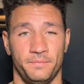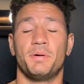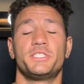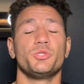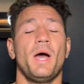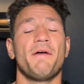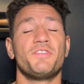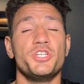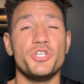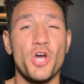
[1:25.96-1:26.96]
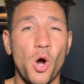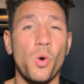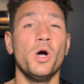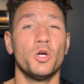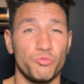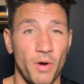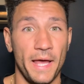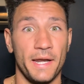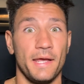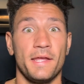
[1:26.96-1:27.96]
But to have no
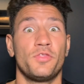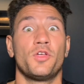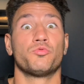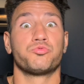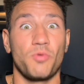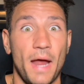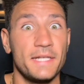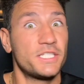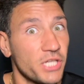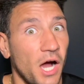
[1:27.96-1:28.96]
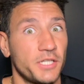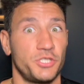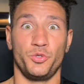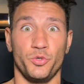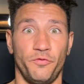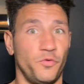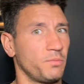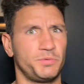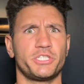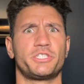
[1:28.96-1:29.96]
red in the Red Sox
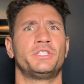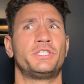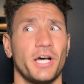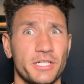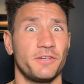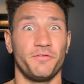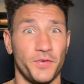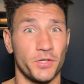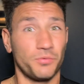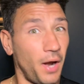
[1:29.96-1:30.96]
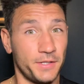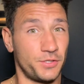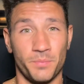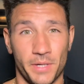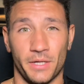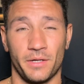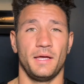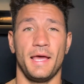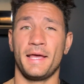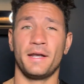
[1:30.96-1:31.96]
uniform just doesn't feel right to me.
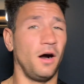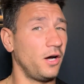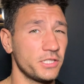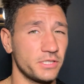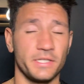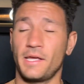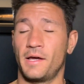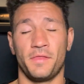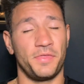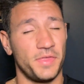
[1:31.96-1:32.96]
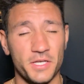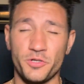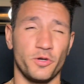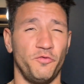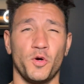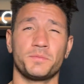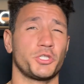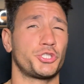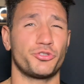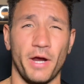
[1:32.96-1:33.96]
And honestly, these uniforms
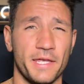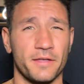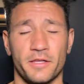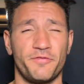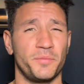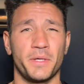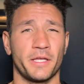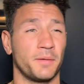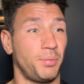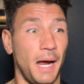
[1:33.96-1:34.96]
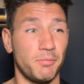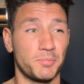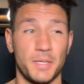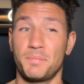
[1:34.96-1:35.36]
are strikingly familiar, probably